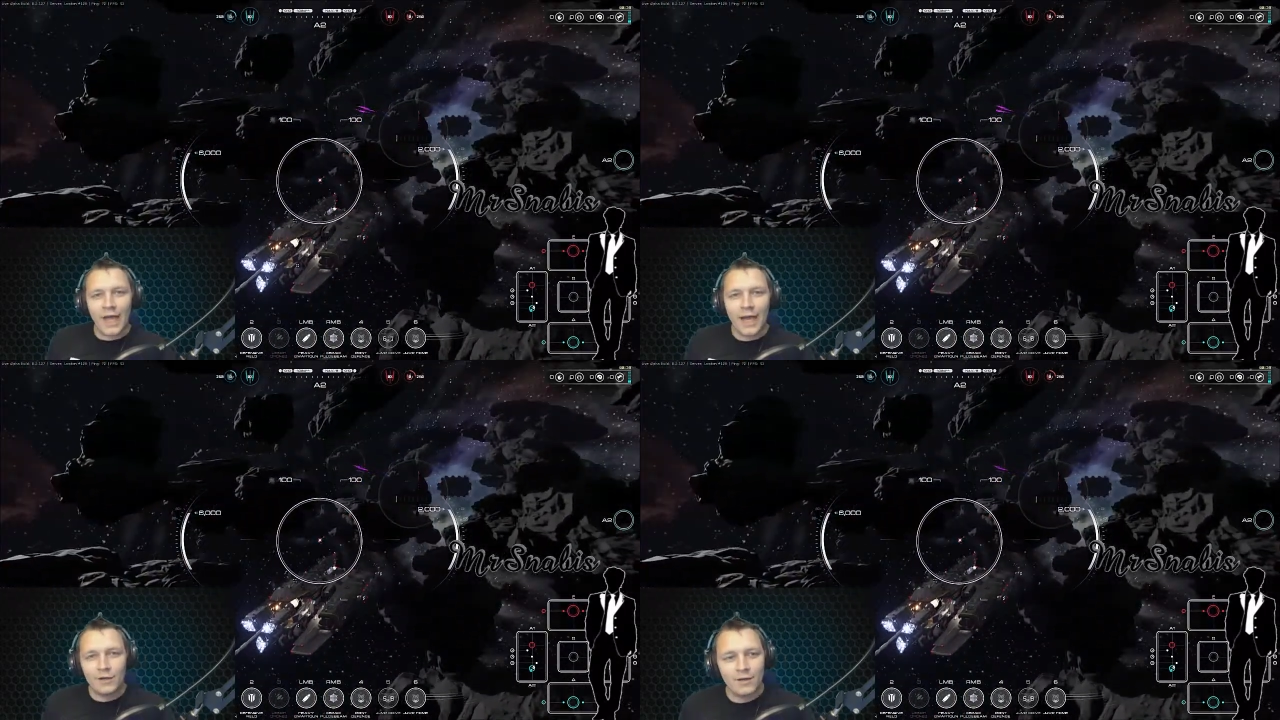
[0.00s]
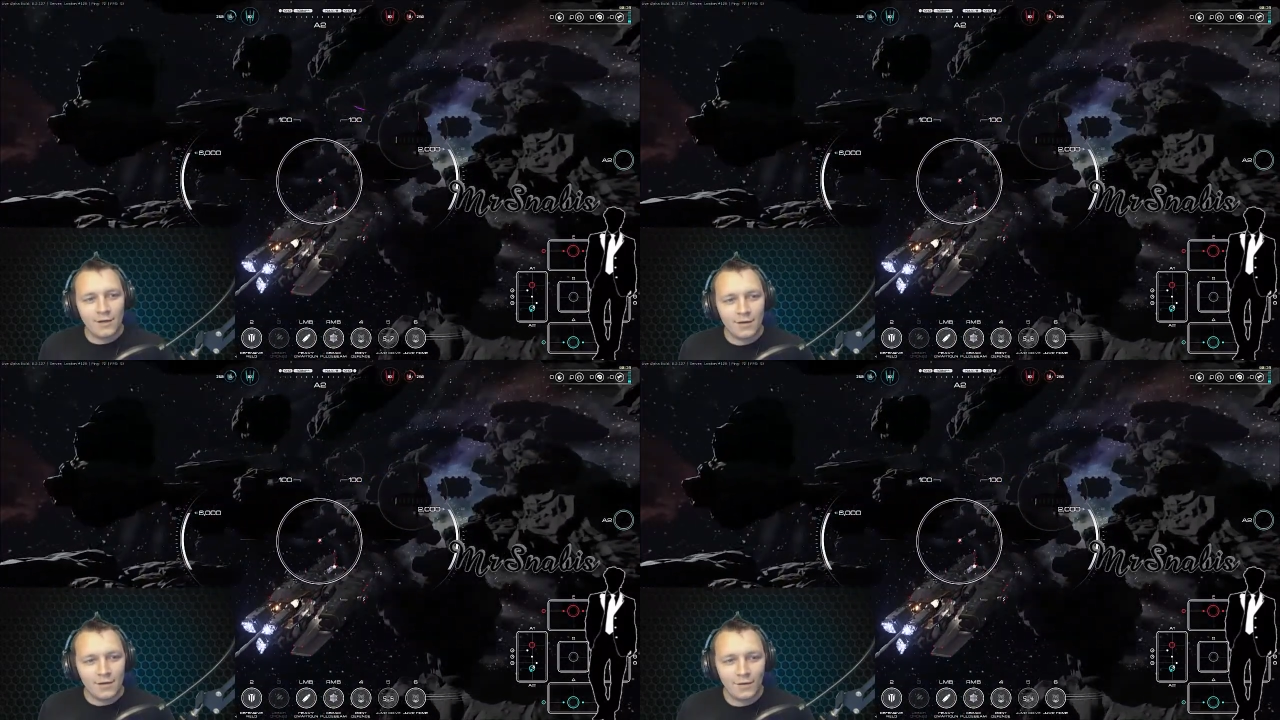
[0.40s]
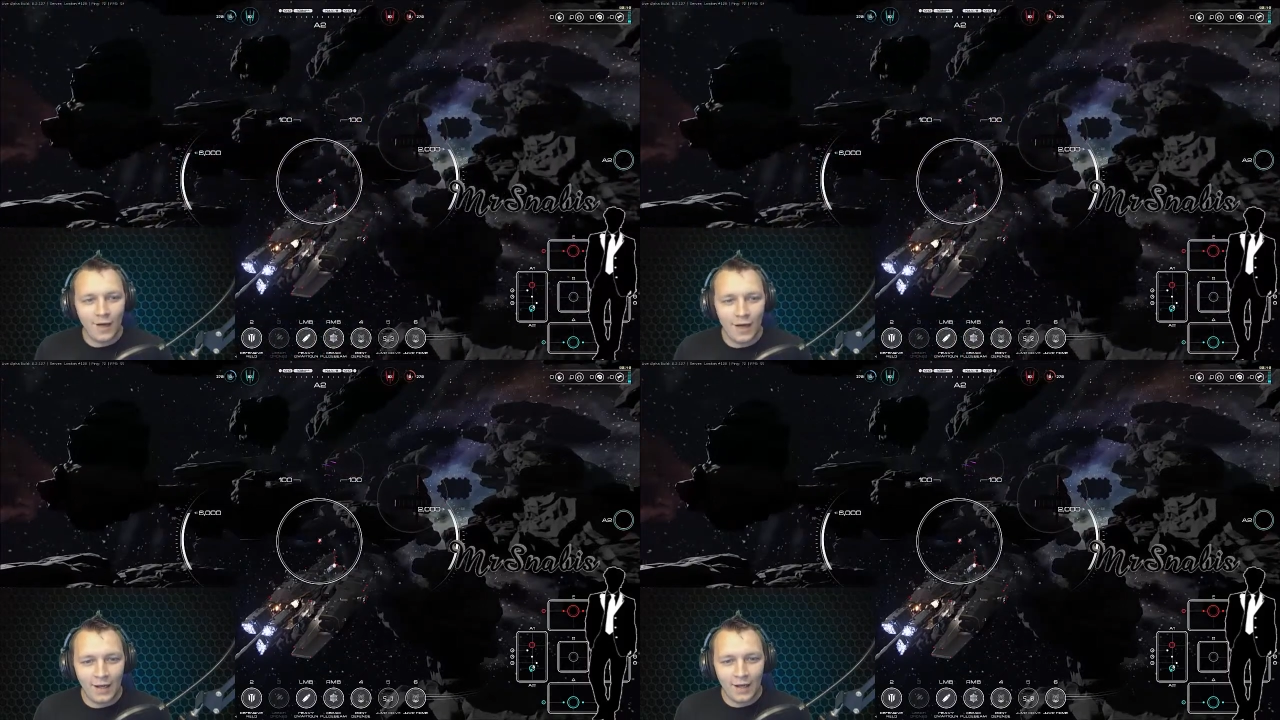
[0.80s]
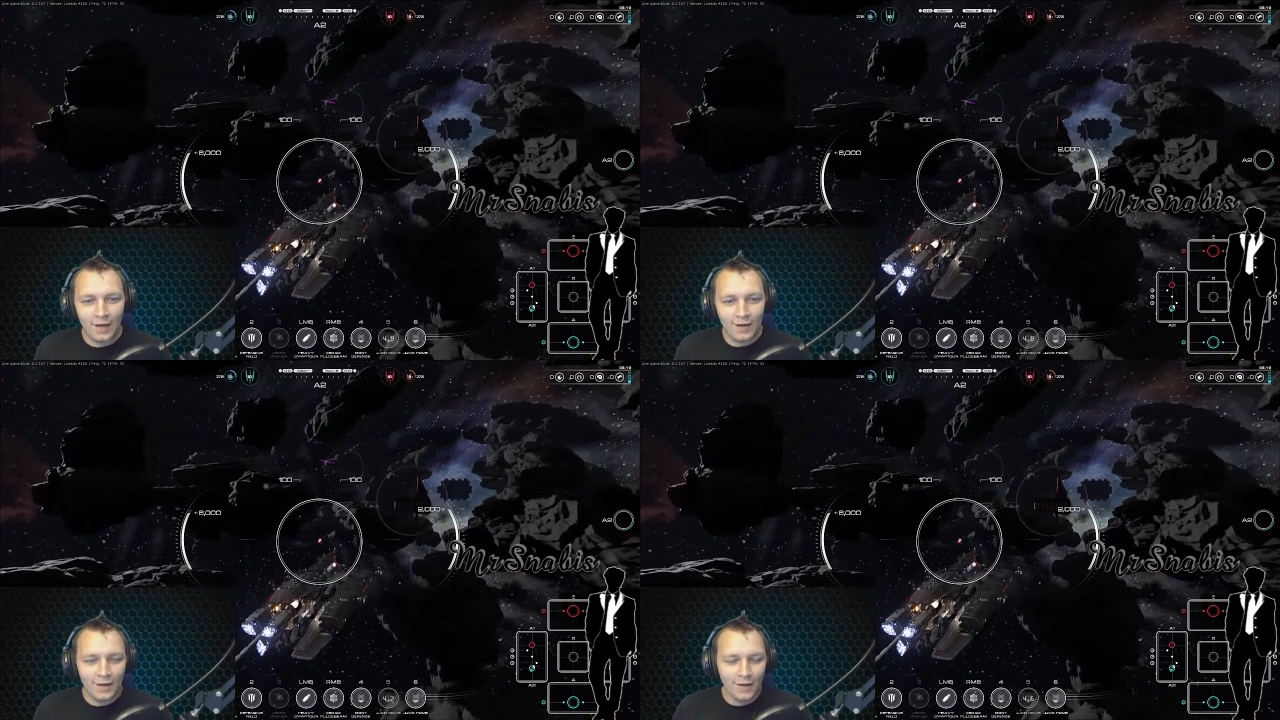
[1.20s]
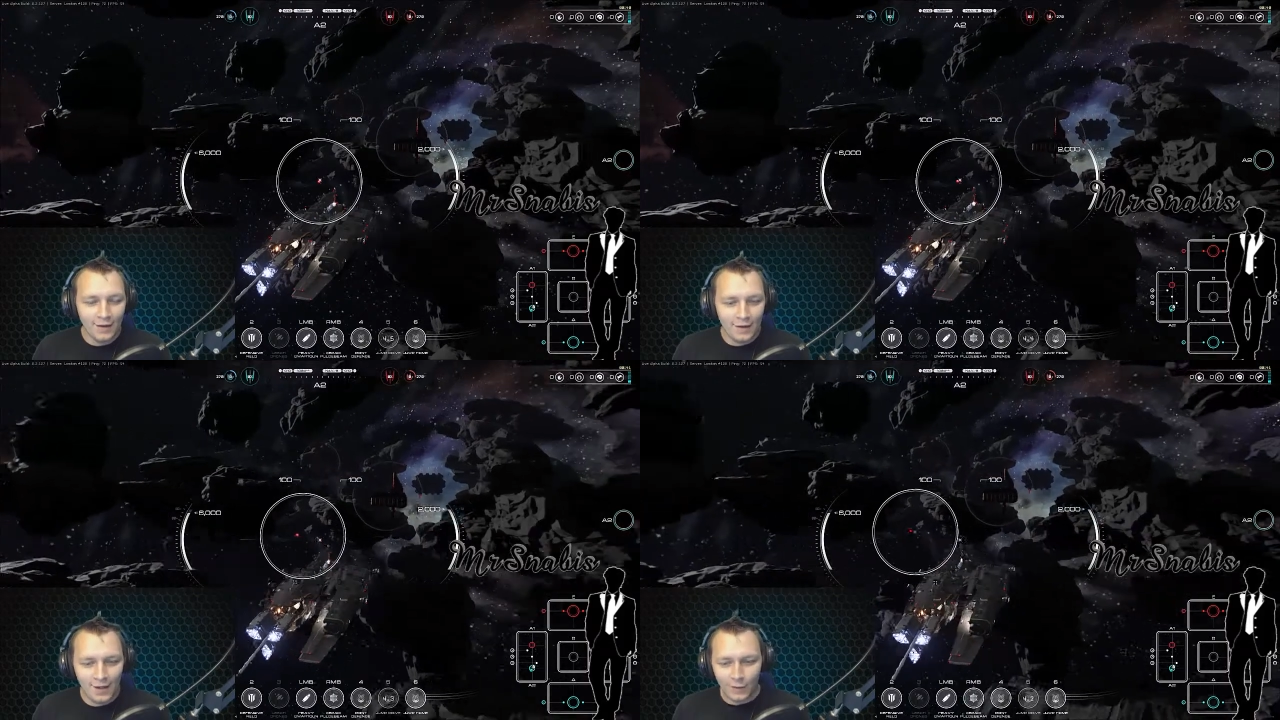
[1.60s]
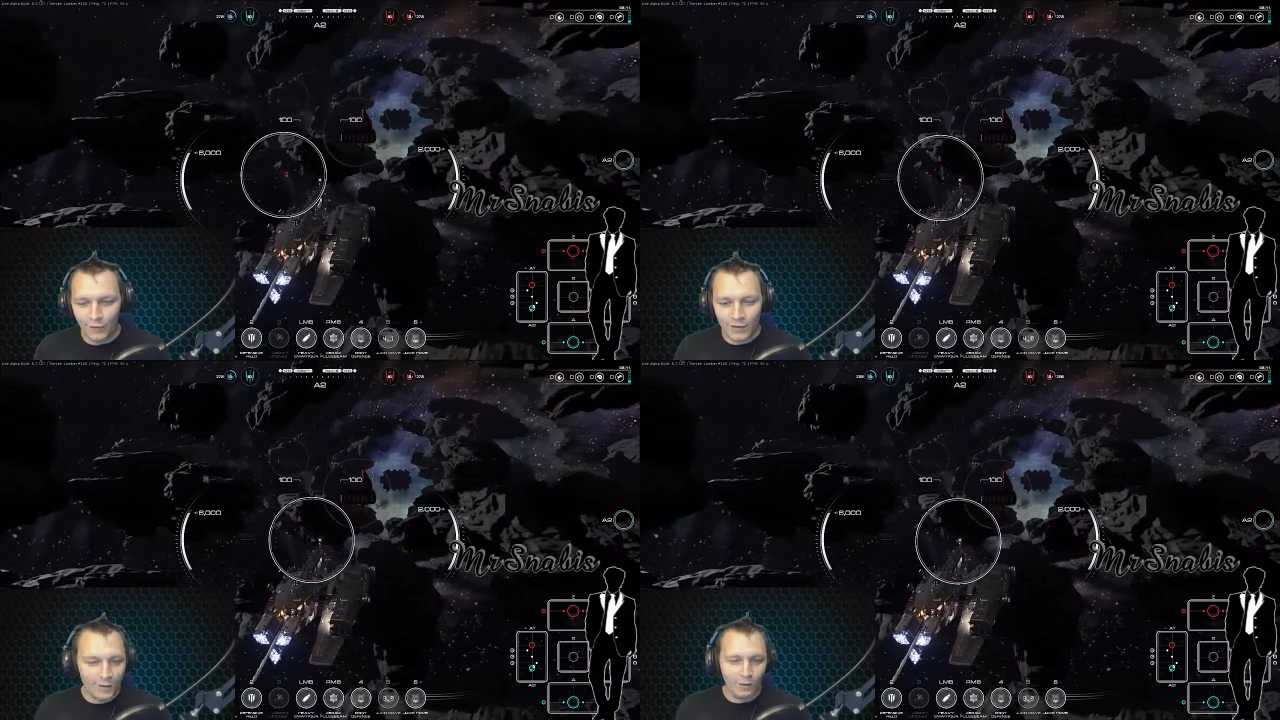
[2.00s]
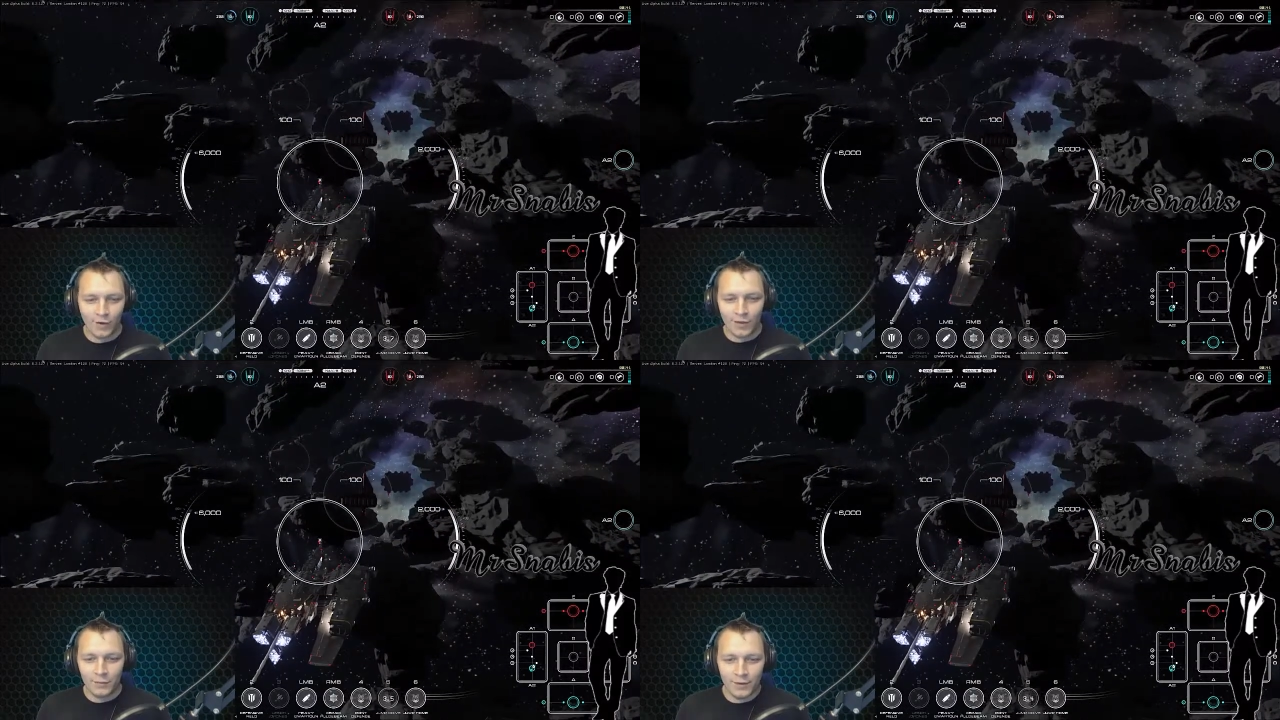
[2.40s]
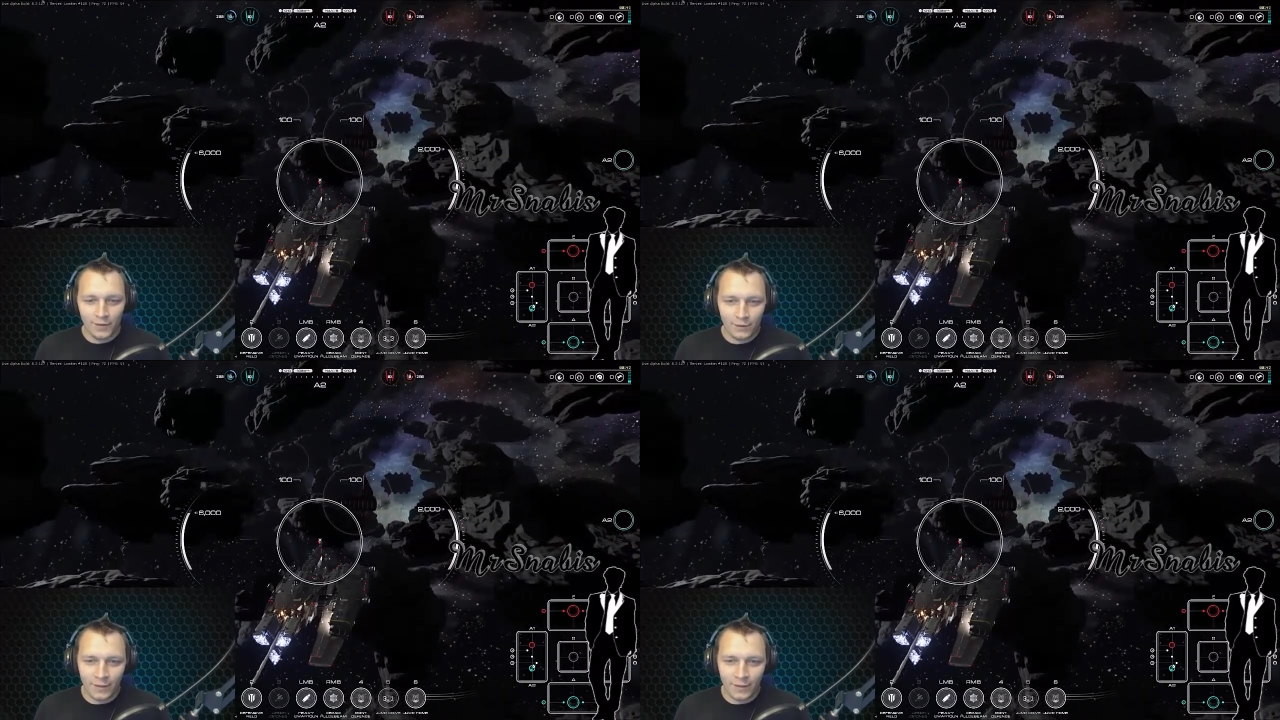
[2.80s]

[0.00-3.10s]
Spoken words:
hedges and stuff like that, like there is in the real world.